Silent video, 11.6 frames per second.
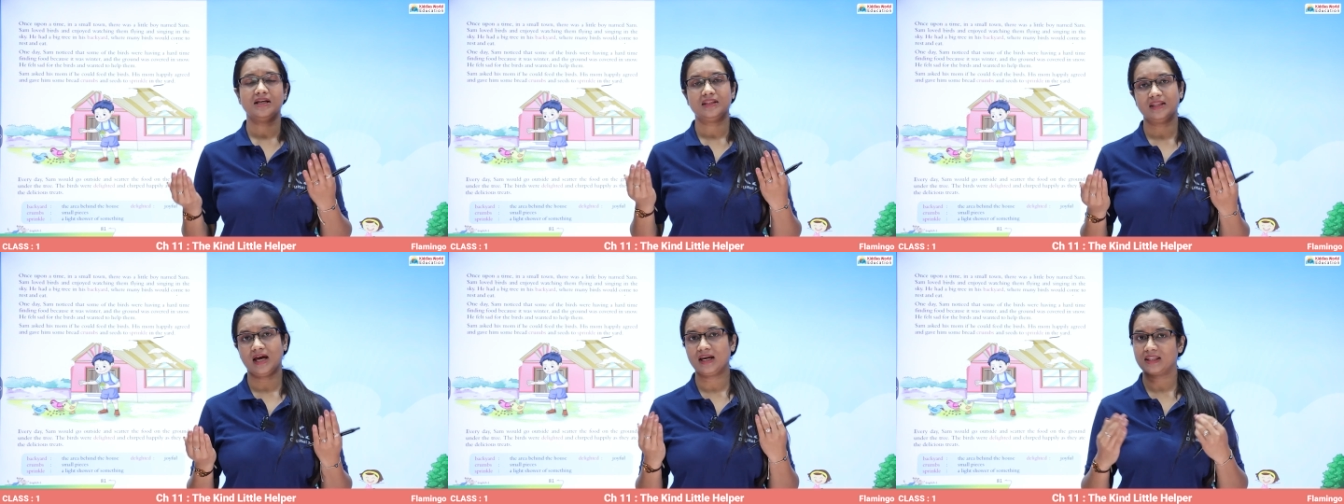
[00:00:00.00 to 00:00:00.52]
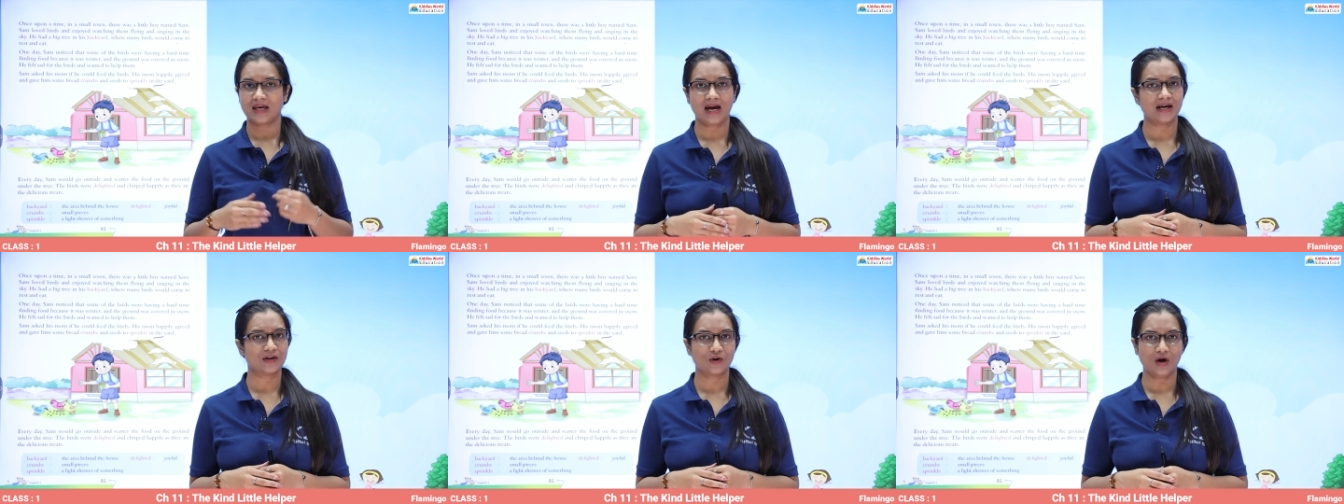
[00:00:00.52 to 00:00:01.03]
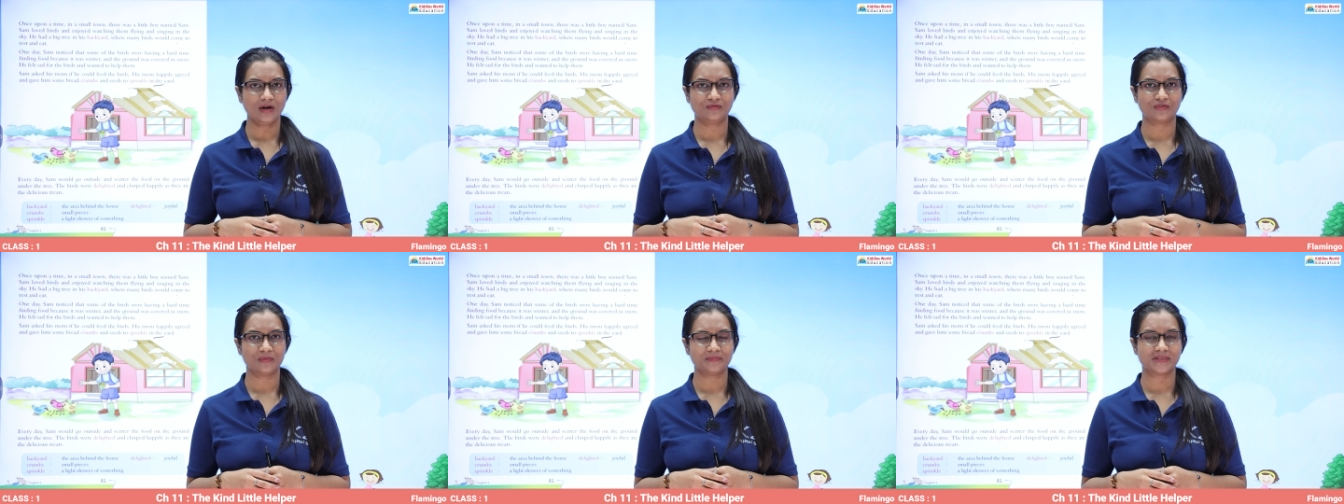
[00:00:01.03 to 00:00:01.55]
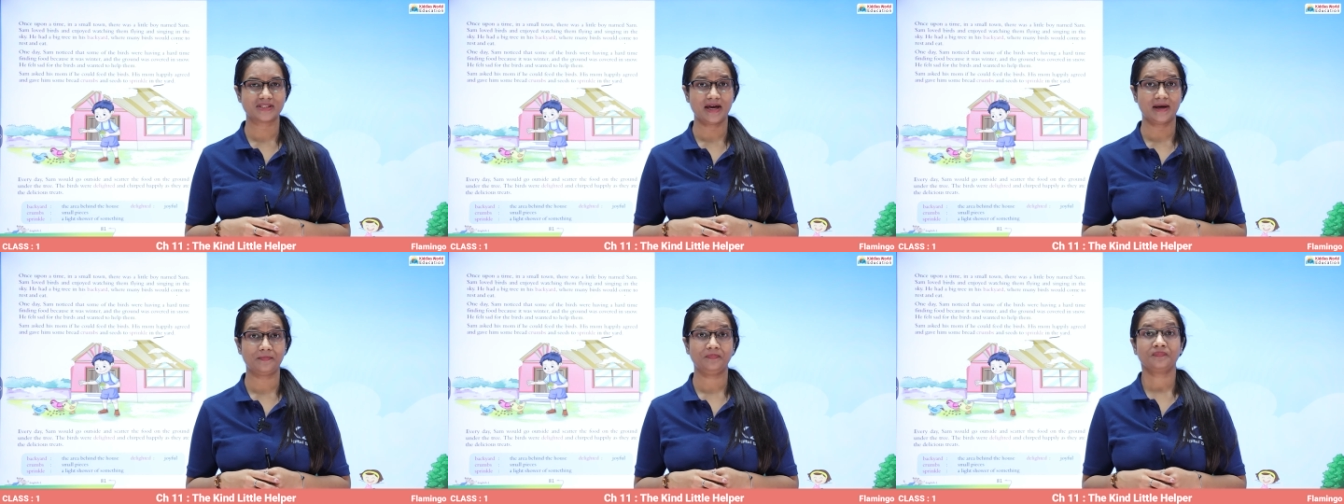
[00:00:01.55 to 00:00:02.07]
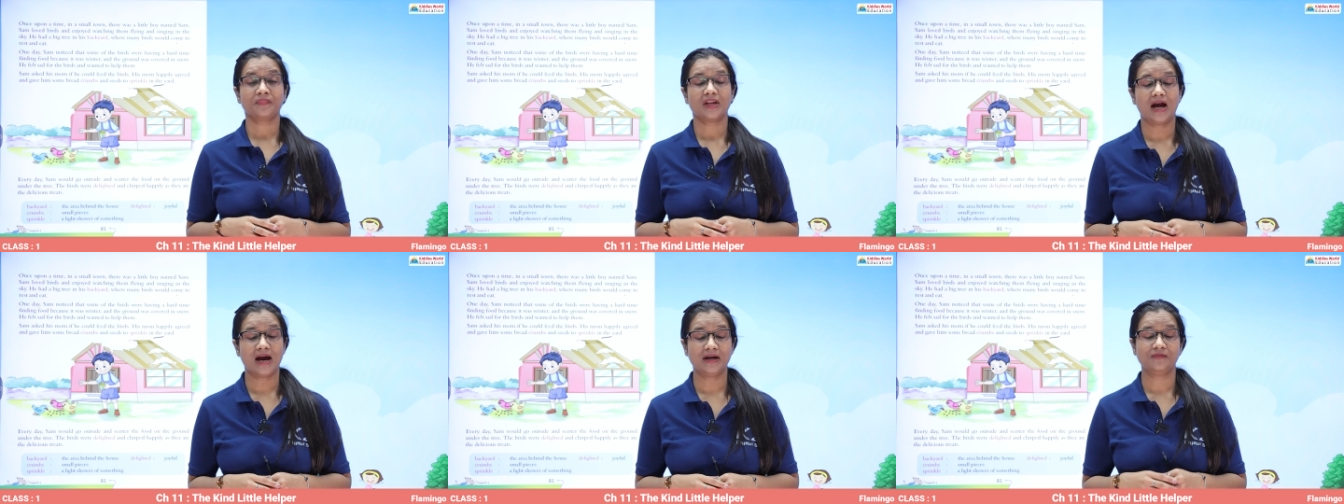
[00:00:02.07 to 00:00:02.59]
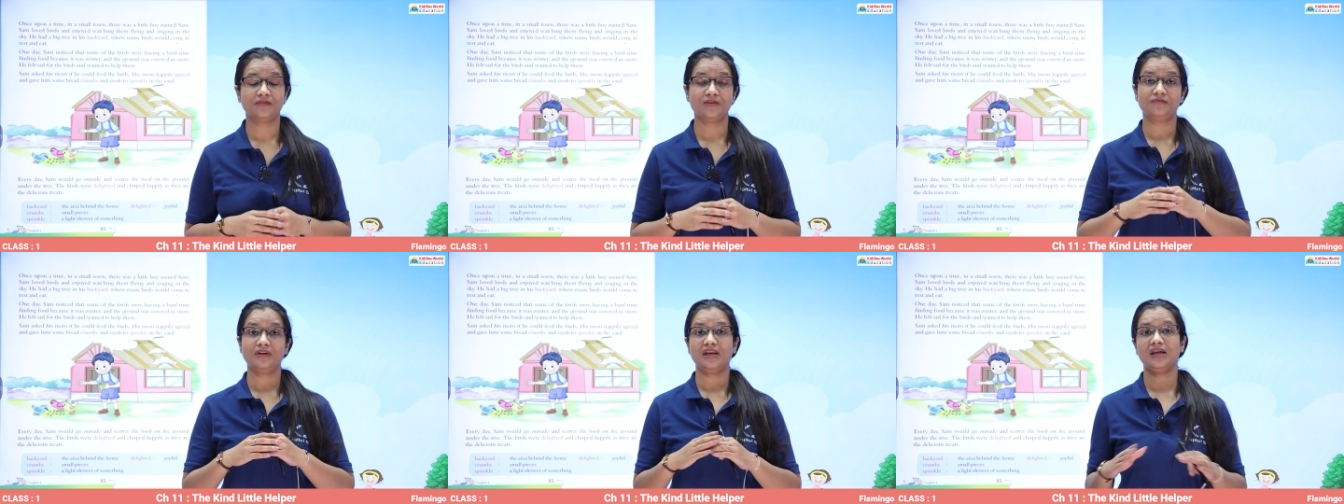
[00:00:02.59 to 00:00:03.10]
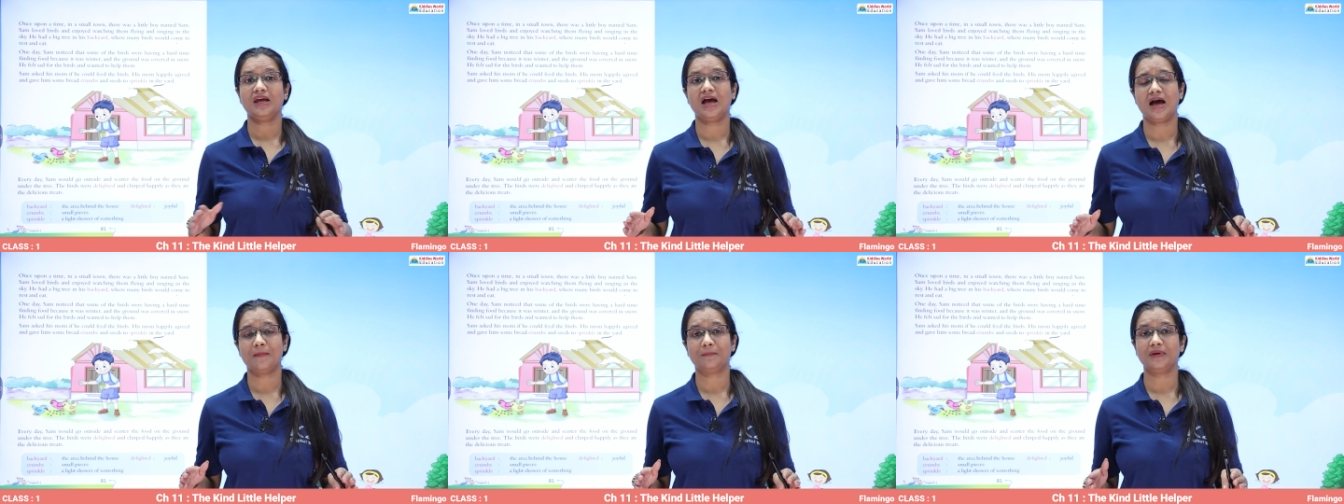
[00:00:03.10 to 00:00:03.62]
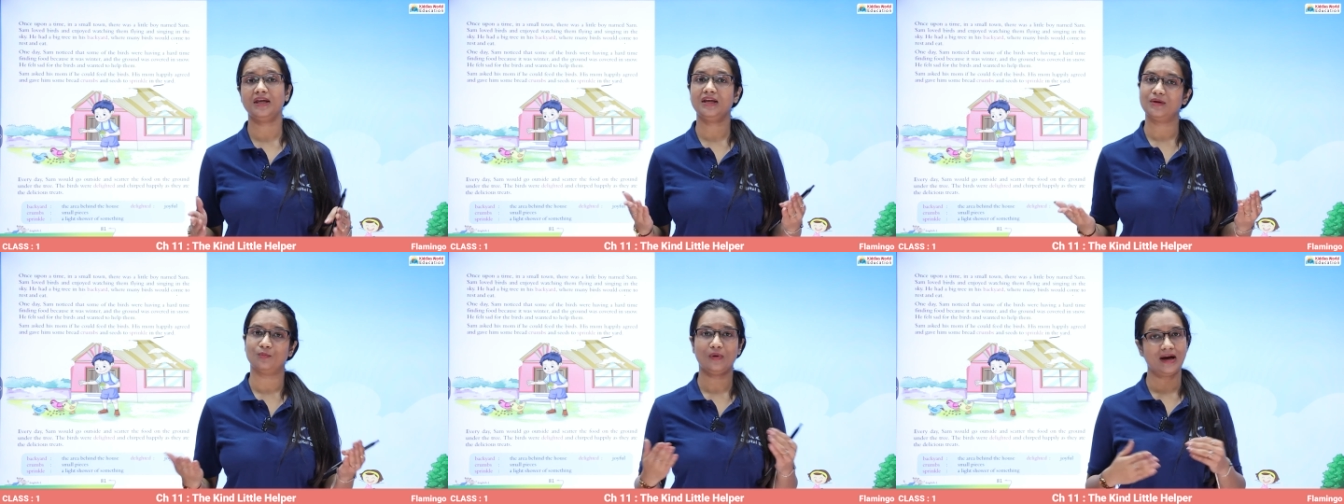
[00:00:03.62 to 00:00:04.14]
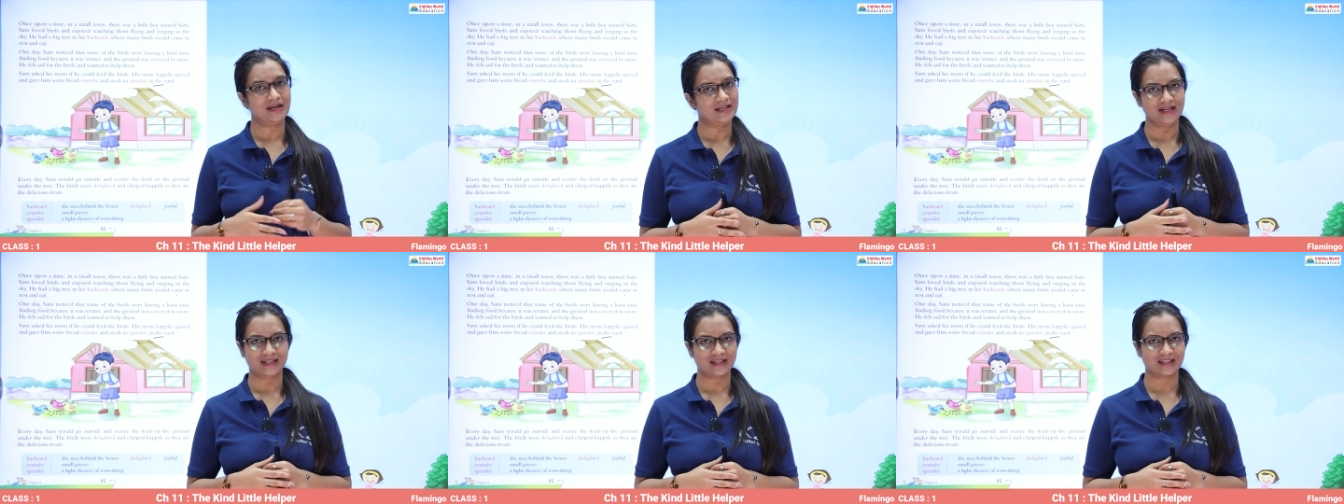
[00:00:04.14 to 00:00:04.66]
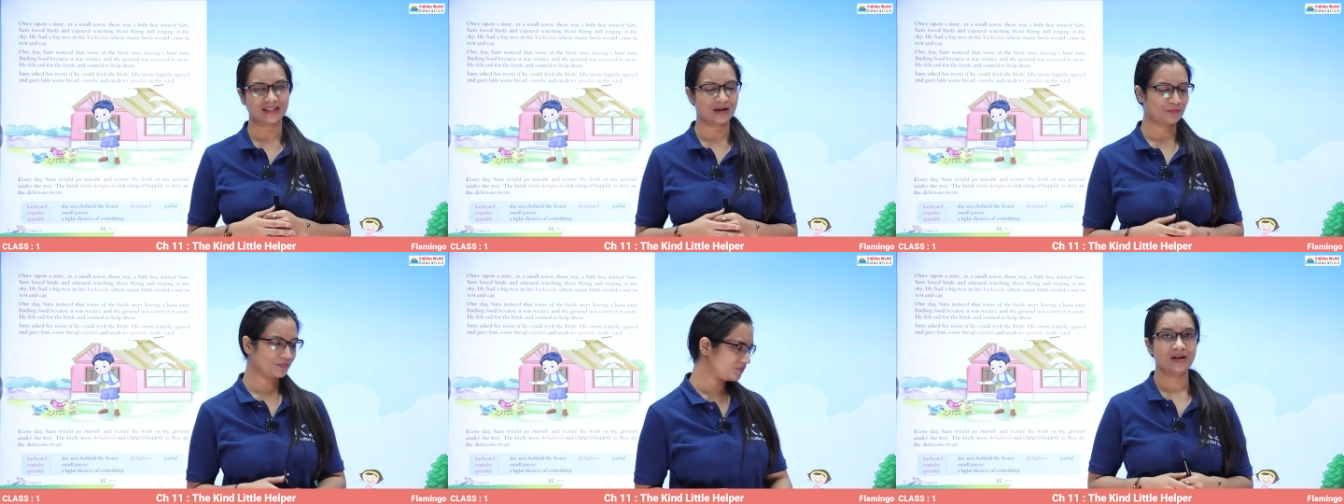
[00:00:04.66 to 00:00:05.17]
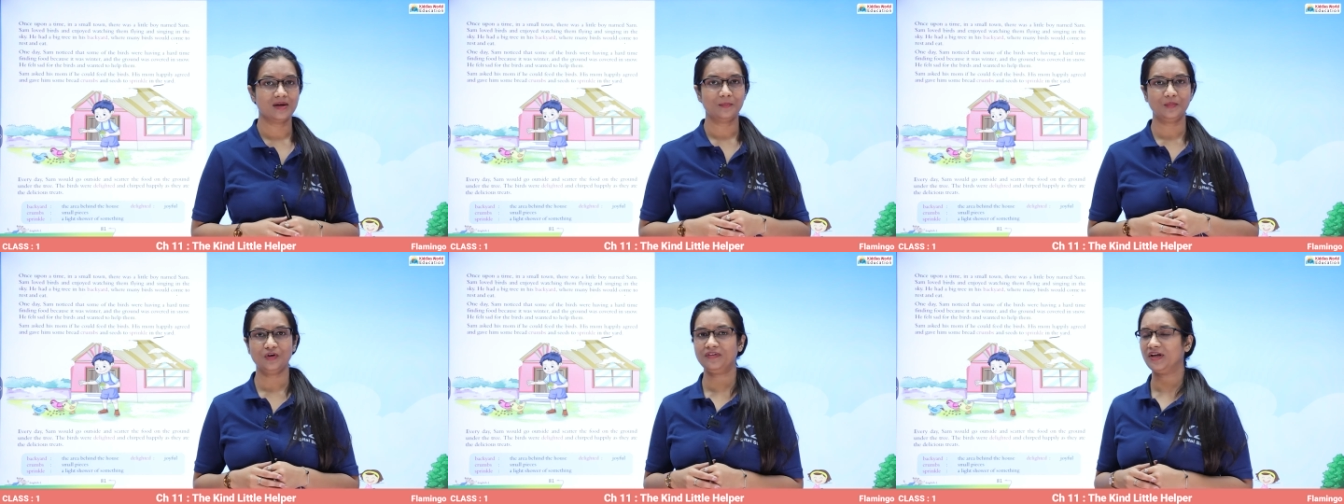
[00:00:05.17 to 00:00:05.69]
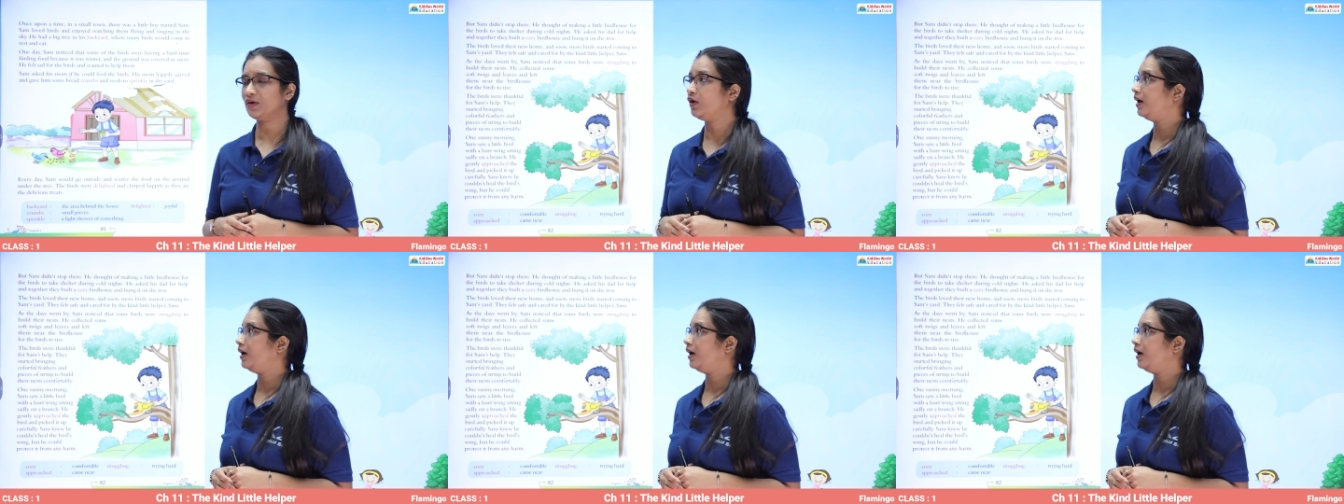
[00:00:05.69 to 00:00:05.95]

that they had got from Sam and were very happy while eating them. Moving